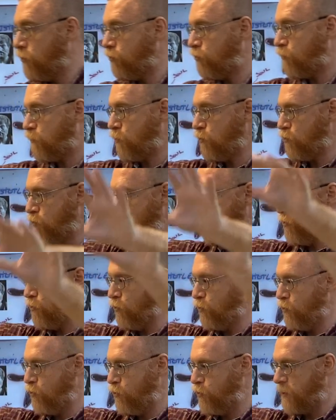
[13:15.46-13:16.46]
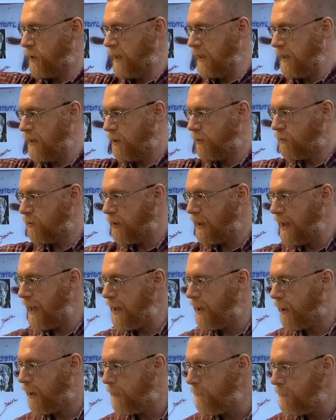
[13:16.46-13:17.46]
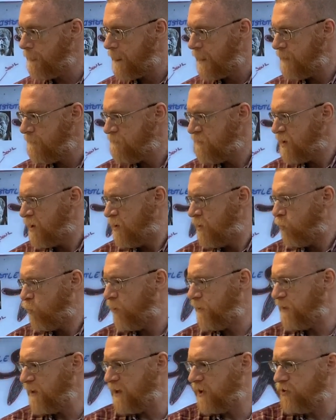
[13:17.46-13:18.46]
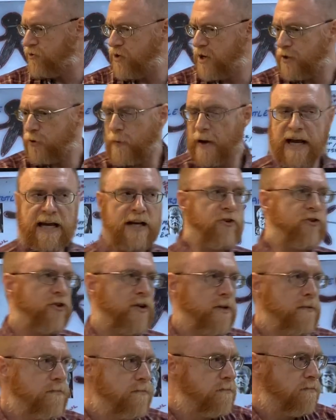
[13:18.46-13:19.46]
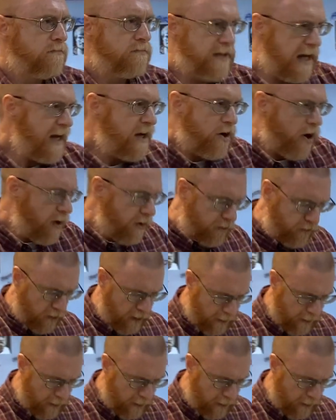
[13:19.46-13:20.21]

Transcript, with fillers: spooky other layer. Within a generation, Descartes,